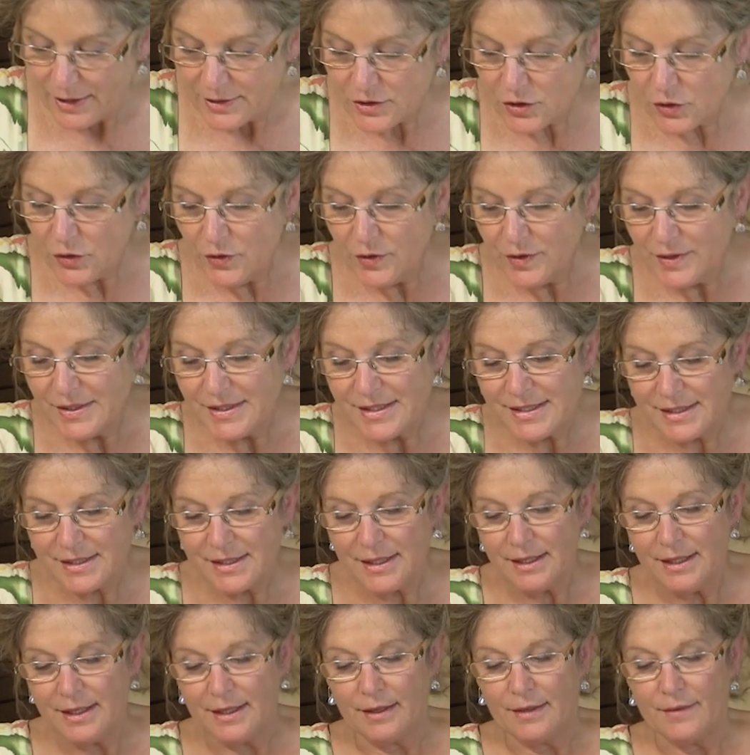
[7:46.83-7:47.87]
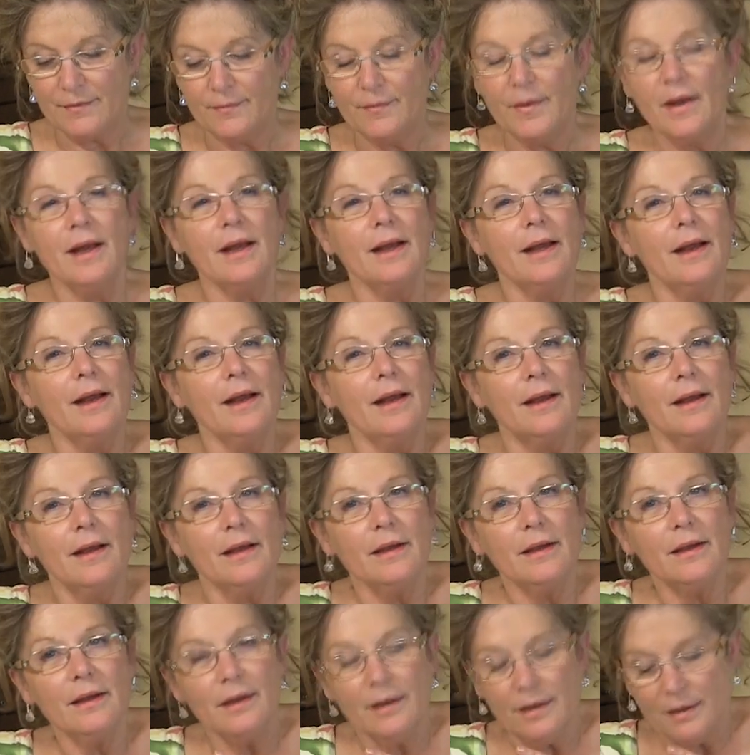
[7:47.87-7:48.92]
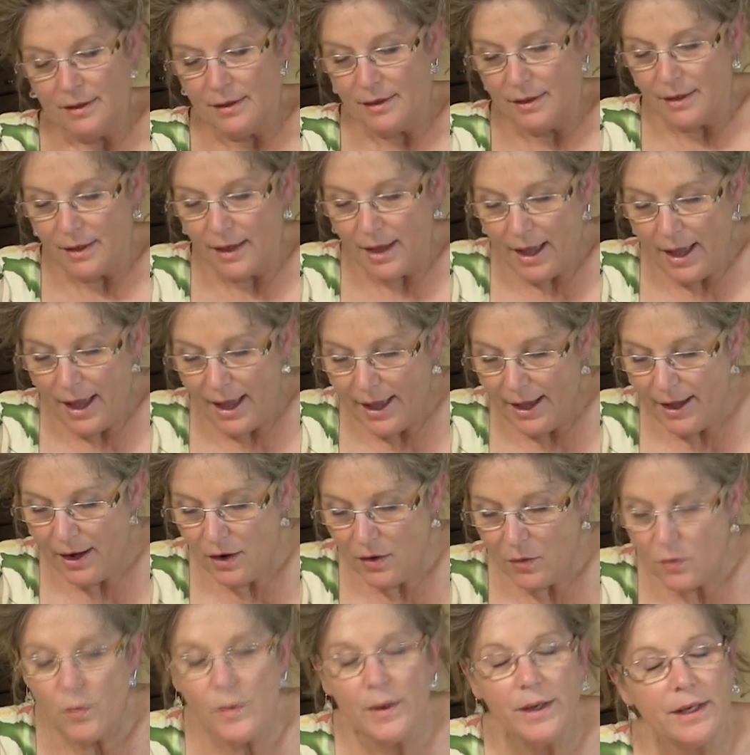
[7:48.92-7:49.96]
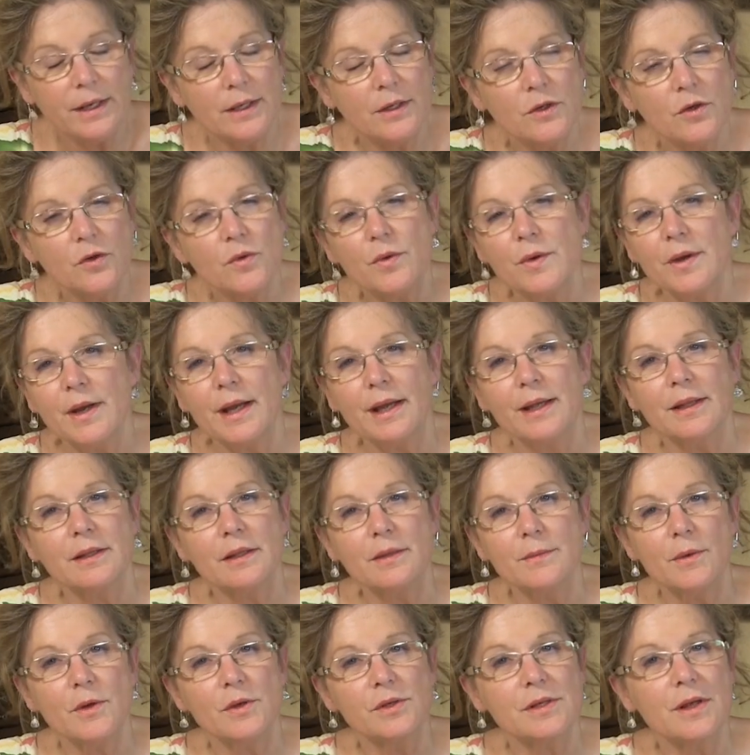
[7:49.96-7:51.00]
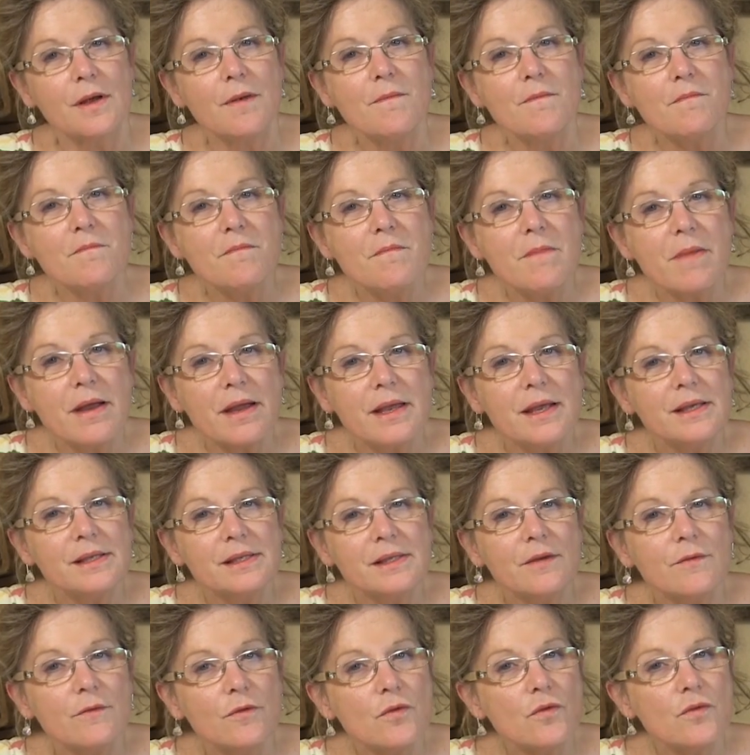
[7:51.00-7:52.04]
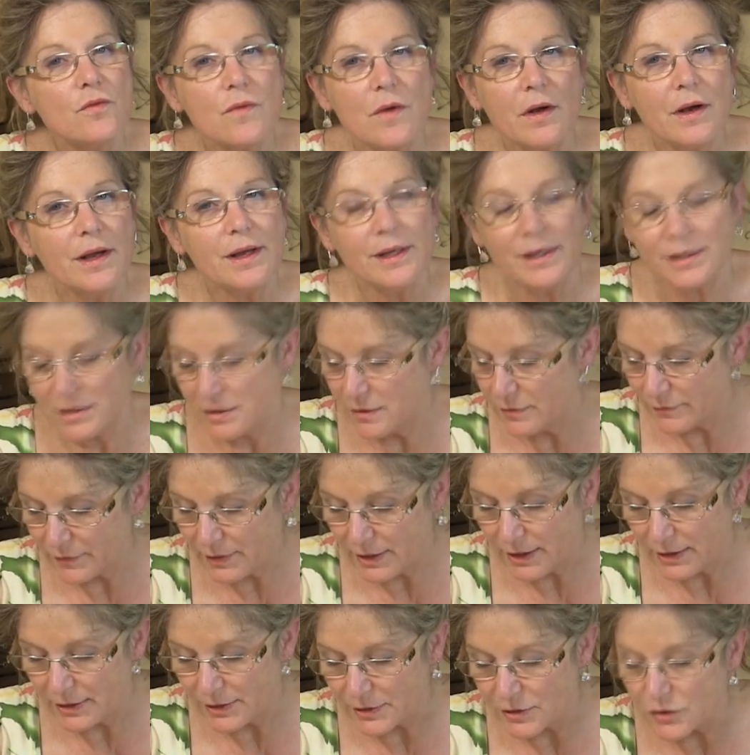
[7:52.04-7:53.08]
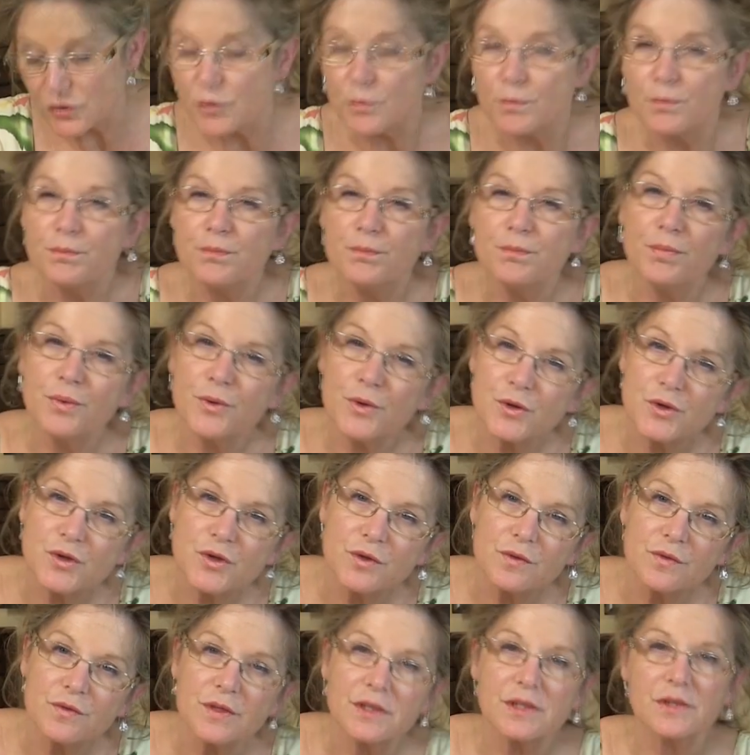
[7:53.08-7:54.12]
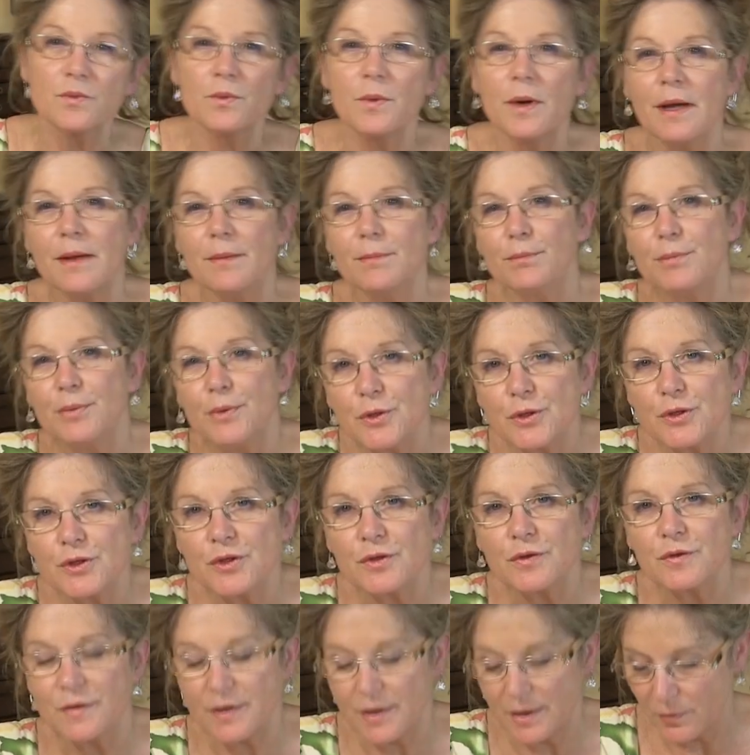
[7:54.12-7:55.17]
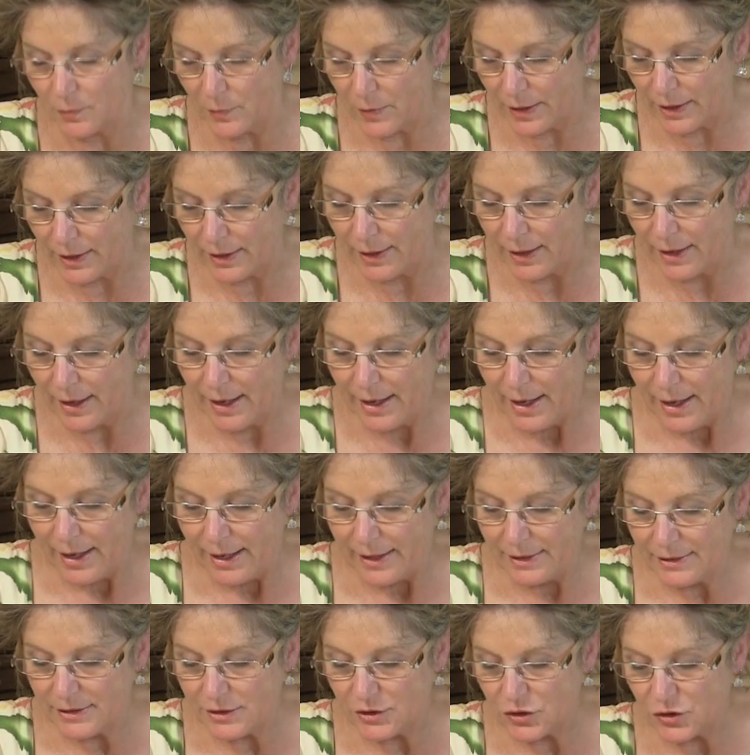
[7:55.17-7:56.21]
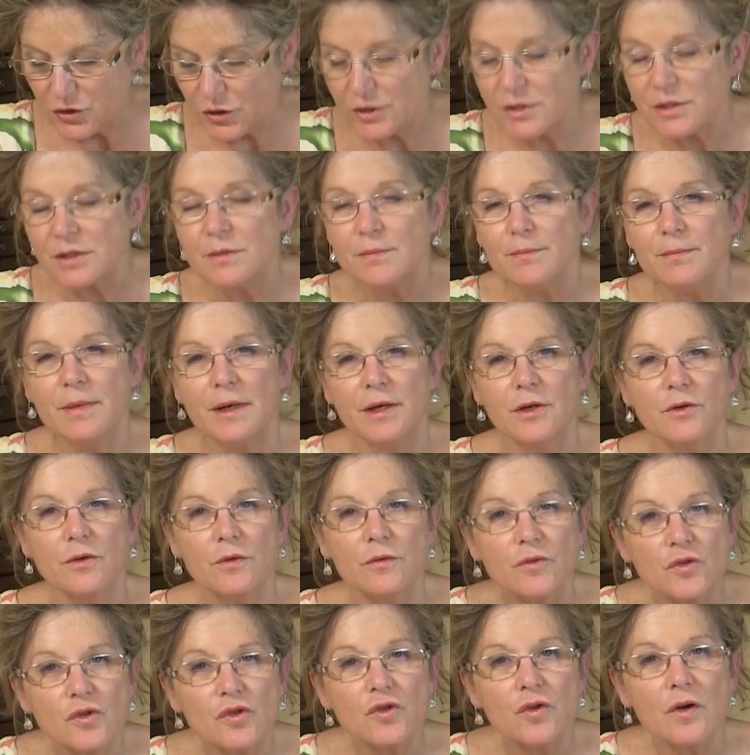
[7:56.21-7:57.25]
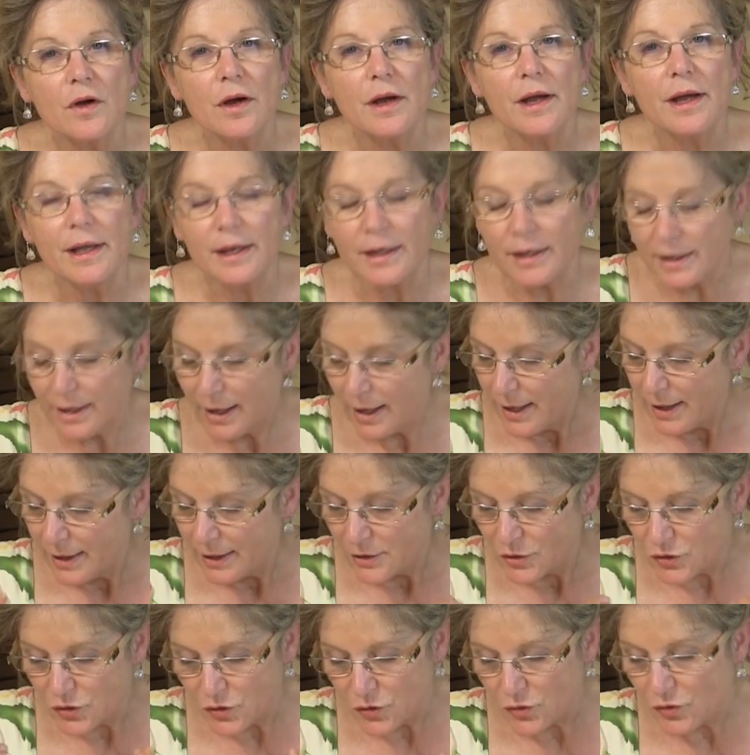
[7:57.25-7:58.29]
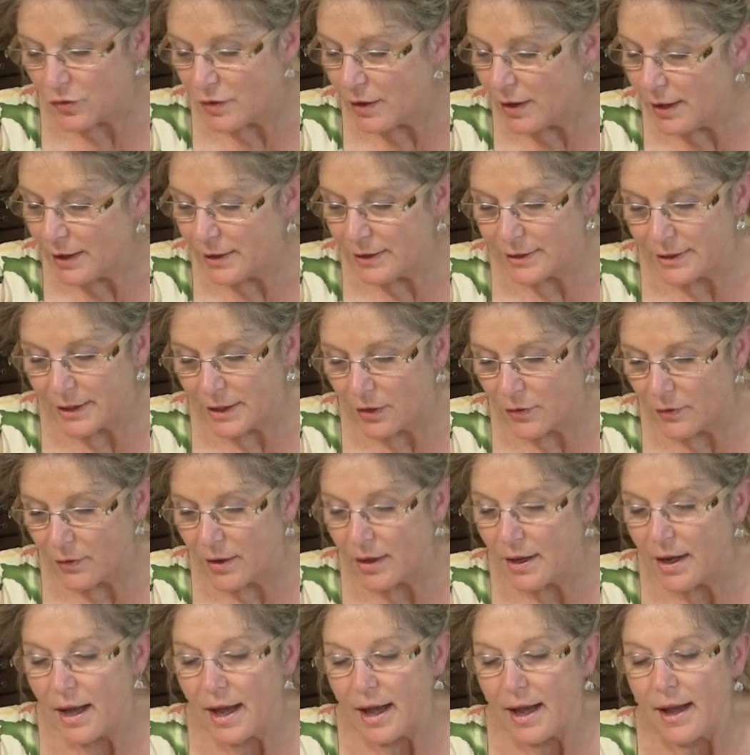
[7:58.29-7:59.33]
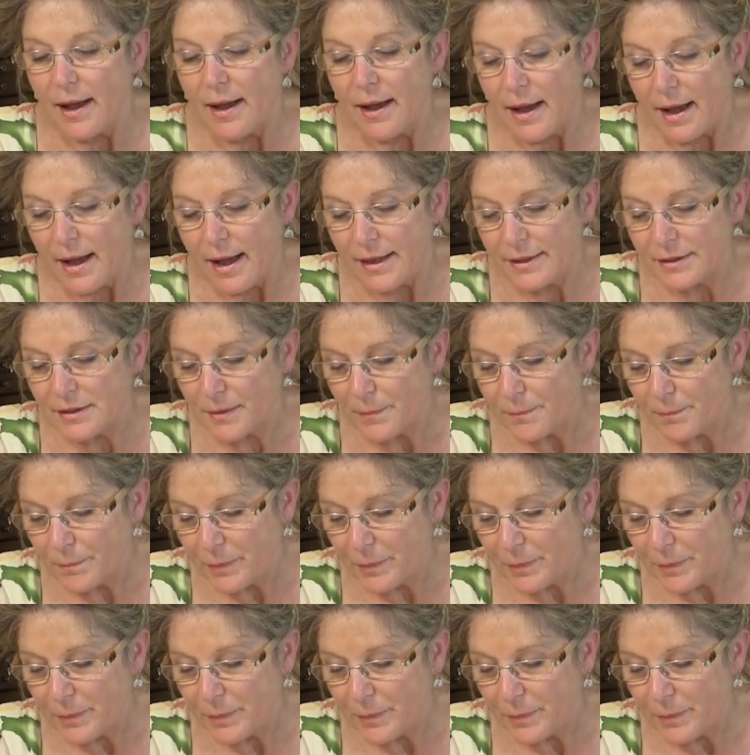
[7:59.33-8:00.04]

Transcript: So you can see how we can create the most amazing variety of colours. We push it this way, push it that way, and it's just a matter of trying. It's trial and error and